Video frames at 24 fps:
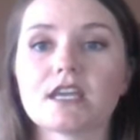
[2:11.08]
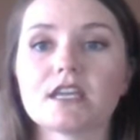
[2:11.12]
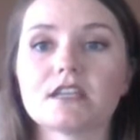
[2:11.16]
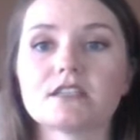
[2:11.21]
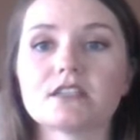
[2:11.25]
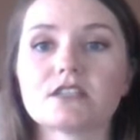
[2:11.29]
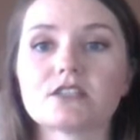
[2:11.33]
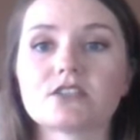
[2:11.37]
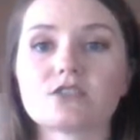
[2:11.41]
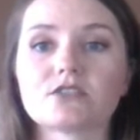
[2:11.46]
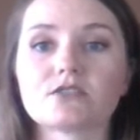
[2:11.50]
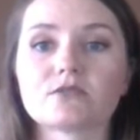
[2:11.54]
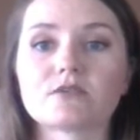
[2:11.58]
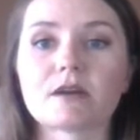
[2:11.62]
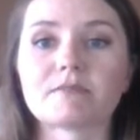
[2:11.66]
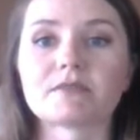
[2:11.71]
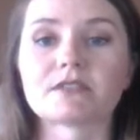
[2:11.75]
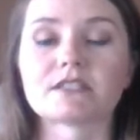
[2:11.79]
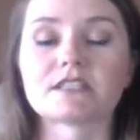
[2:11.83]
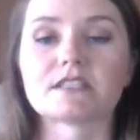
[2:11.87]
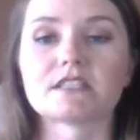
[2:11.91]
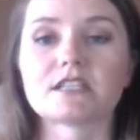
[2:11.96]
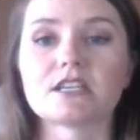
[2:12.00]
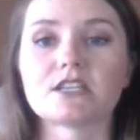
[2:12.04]
digital
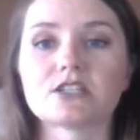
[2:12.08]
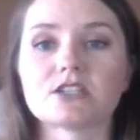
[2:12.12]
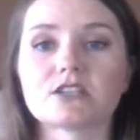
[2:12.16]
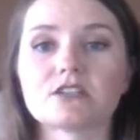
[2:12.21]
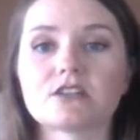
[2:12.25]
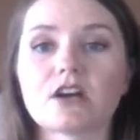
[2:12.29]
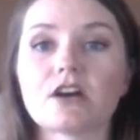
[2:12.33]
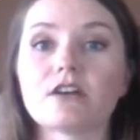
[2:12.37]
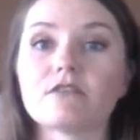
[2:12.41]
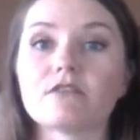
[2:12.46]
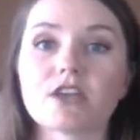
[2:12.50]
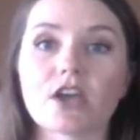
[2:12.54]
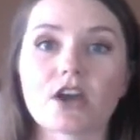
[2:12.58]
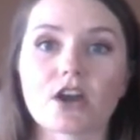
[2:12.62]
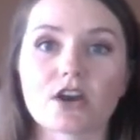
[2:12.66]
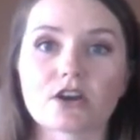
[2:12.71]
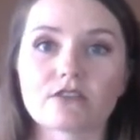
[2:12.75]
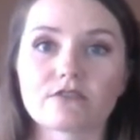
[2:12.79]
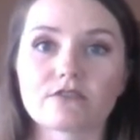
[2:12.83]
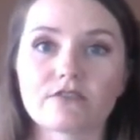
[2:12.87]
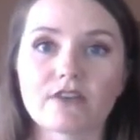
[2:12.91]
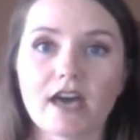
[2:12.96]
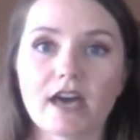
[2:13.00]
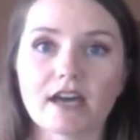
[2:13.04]
representation of the
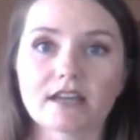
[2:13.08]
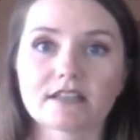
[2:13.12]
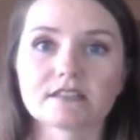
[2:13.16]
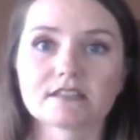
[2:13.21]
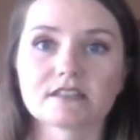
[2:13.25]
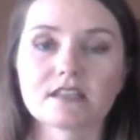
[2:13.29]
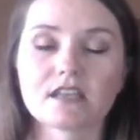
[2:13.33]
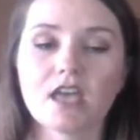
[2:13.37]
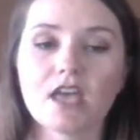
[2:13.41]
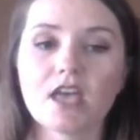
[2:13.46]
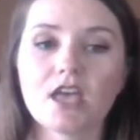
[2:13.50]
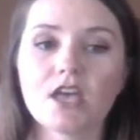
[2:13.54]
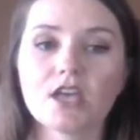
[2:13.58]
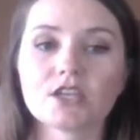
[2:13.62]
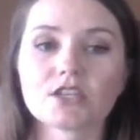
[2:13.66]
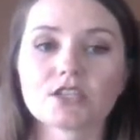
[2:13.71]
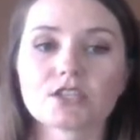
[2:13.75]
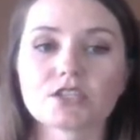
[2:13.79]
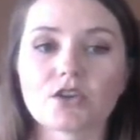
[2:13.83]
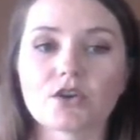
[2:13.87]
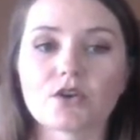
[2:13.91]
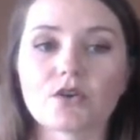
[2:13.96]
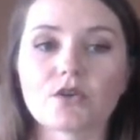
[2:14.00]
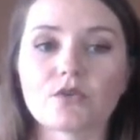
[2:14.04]
artifacts.
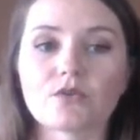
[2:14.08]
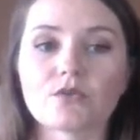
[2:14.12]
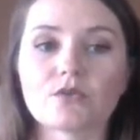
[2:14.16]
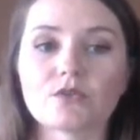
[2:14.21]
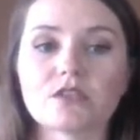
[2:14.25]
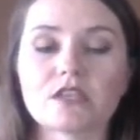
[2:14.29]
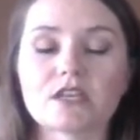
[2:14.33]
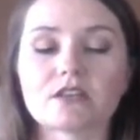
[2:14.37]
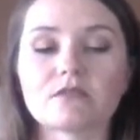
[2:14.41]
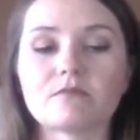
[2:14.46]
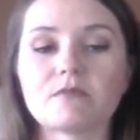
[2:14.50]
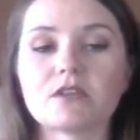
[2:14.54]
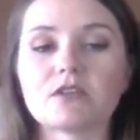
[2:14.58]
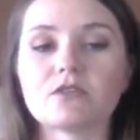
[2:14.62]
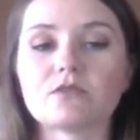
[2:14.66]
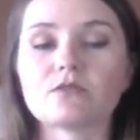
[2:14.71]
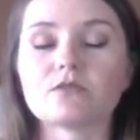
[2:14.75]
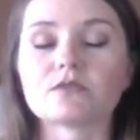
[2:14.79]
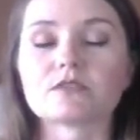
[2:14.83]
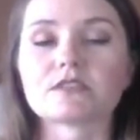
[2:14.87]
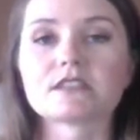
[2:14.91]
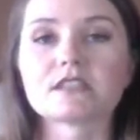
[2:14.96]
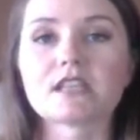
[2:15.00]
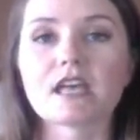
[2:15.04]
So they could be
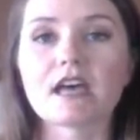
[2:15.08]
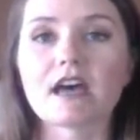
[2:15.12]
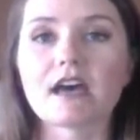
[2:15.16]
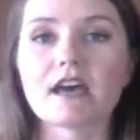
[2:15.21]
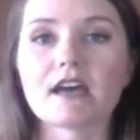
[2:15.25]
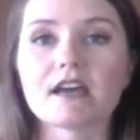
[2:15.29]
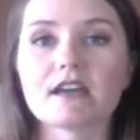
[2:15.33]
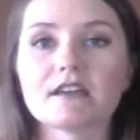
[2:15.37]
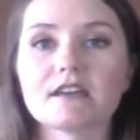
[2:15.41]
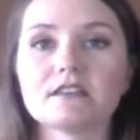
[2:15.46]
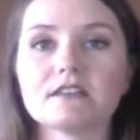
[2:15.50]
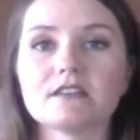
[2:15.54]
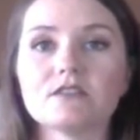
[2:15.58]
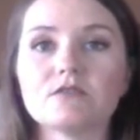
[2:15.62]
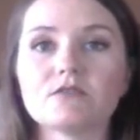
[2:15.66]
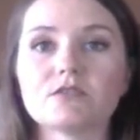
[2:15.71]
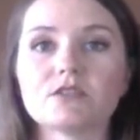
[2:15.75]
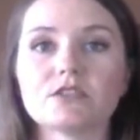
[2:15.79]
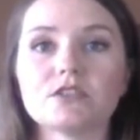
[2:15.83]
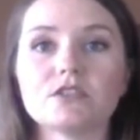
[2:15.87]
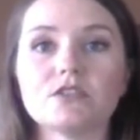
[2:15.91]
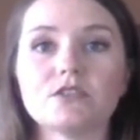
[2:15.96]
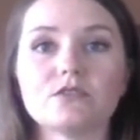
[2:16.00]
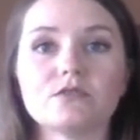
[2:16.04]
Google Slide, you
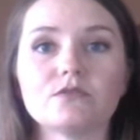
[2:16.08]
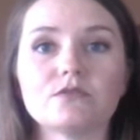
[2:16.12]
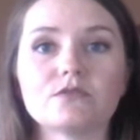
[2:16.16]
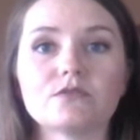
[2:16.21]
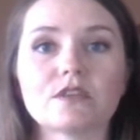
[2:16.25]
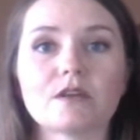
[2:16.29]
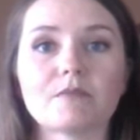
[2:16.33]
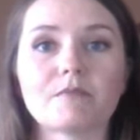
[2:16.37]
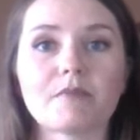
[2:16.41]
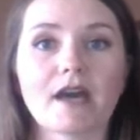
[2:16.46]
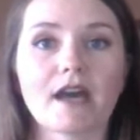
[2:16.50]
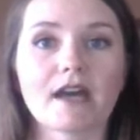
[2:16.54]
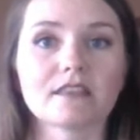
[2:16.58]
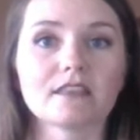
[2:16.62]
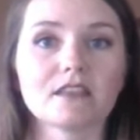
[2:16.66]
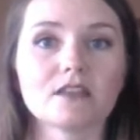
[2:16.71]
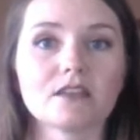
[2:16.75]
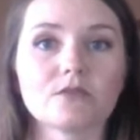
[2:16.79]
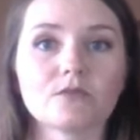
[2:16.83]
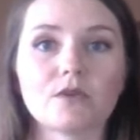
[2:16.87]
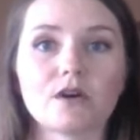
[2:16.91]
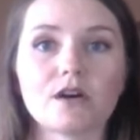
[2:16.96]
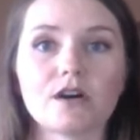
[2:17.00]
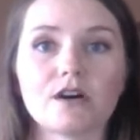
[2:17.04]
could use a
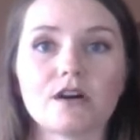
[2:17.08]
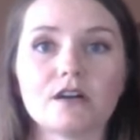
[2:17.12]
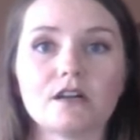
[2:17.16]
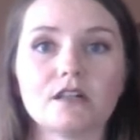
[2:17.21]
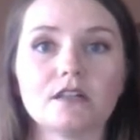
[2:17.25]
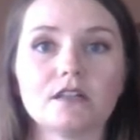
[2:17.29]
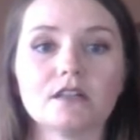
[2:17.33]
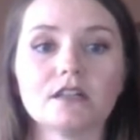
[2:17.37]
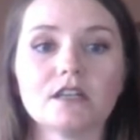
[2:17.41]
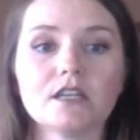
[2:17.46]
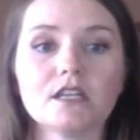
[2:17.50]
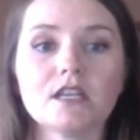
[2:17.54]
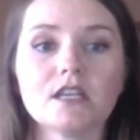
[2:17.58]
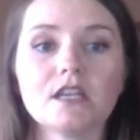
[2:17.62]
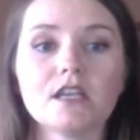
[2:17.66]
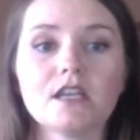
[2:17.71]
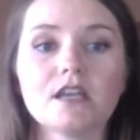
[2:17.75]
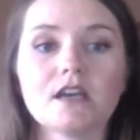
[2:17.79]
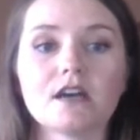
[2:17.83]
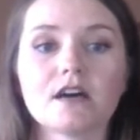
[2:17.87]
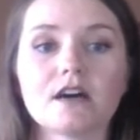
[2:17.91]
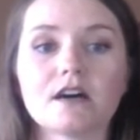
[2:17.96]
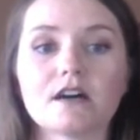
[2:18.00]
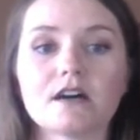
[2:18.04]
Padlet wall,
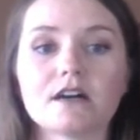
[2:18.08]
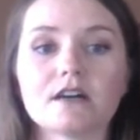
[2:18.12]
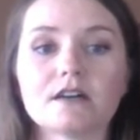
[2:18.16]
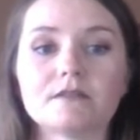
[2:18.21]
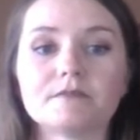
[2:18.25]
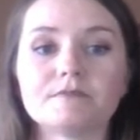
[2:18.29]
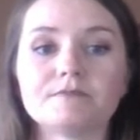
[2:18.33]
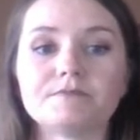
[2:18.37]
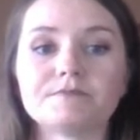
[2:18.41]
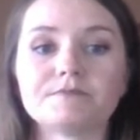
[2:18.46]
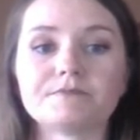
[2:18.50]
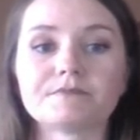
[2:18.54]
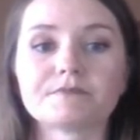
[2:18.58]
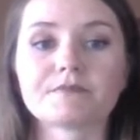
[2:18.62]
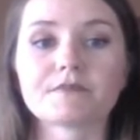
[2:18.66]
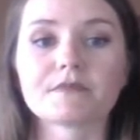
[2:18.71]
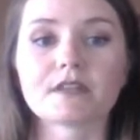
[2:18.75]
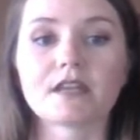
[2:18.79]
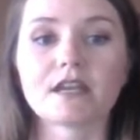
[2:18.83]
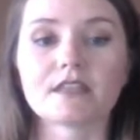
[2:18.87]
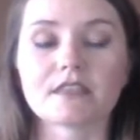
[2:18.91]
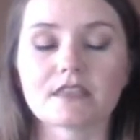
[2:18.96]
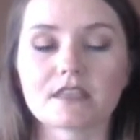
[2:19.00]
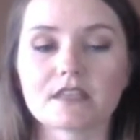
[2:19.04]

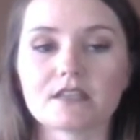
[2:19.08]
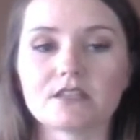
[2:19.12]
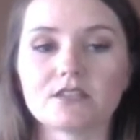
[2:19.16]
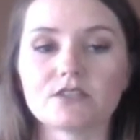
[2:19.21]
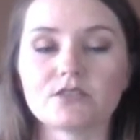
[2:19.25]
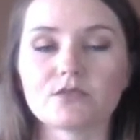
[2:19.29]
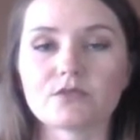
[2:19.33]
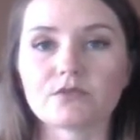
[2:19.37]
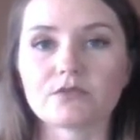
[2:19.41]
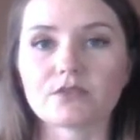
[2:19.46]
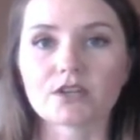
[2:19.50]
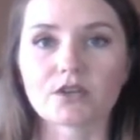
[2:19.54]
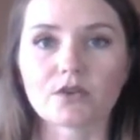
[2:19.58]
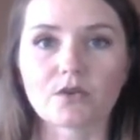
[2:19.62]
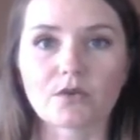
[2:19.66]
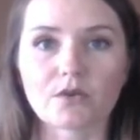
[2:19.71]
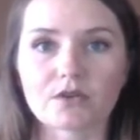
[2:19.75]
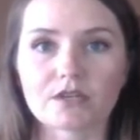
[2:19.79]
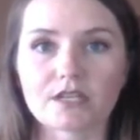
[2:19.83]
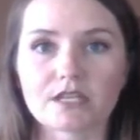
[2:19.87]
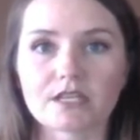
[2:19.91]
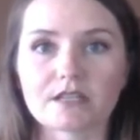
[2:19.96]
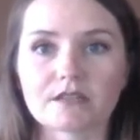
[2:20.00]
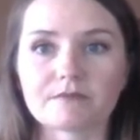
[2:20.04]
and then do a
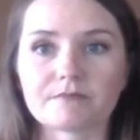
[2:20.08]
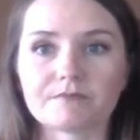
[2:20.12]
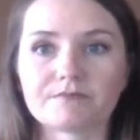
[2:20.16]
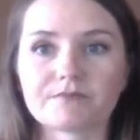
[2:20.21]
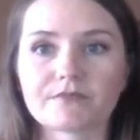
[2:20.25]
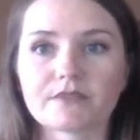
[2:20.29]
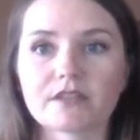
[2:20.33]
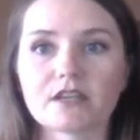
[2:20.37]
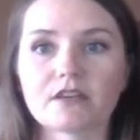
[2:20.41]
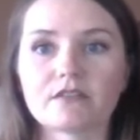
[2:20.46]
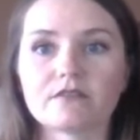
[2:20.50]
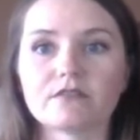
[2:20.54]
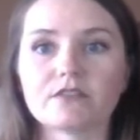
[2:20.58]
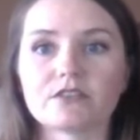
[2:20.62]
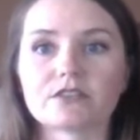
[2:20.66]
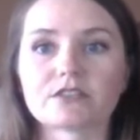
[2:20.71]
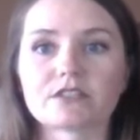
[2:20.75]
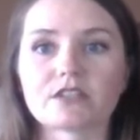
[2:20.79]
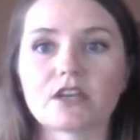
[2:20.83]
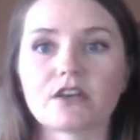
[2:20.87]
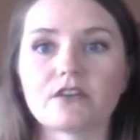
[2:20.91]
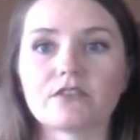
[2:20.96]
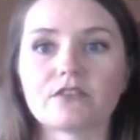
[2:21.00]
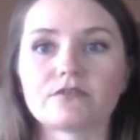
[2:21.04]
recording of
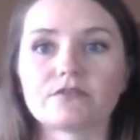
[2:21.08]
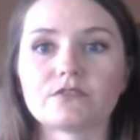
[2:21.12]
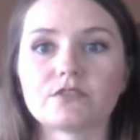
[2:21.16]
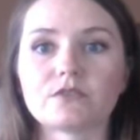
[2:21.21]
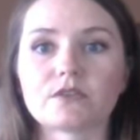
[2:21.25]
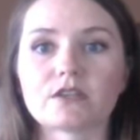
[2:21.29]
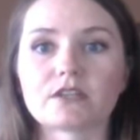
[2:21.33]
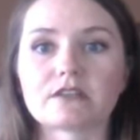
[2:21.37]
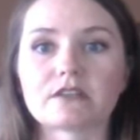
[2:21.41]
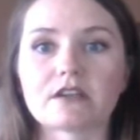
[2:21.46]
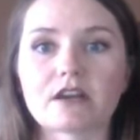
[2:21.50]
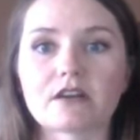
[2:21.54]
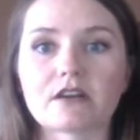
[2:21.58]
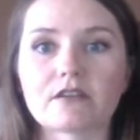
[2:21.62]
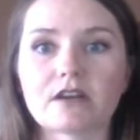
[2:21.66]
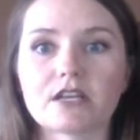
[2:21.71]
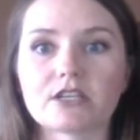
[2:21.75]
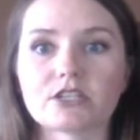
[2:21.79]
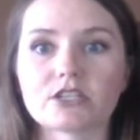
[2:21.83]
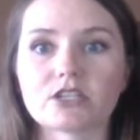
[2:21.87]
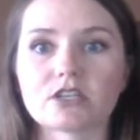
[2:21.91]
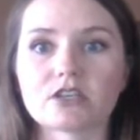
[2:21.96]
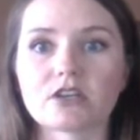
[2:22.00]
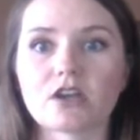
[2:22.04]
yourself doing a
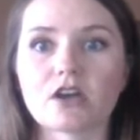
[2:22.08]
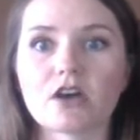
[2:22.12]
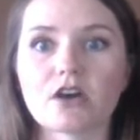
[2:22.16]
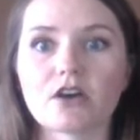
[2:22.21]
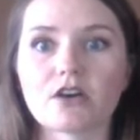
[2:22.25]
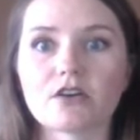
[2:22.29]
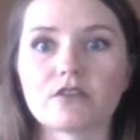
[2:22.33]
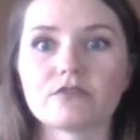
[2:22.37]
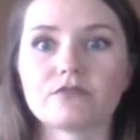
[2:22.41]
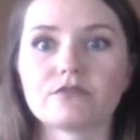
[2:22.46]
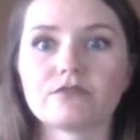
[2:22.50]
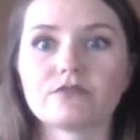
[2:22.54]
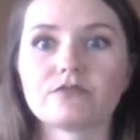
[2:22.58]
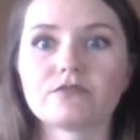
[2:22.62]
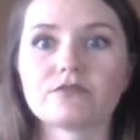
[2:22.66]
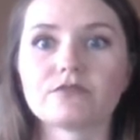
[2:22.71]
narration of